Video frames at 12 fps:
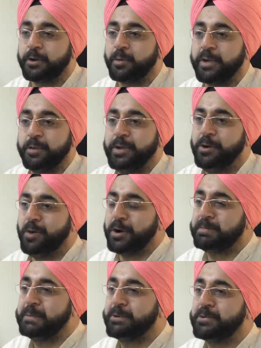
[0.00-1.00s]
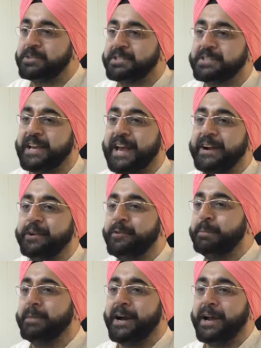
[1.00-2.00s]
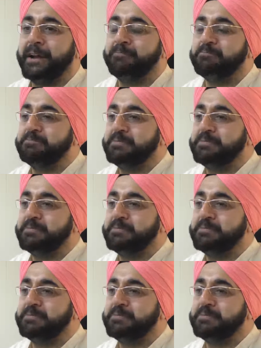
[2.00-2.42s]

We don't want people who are just carried away by,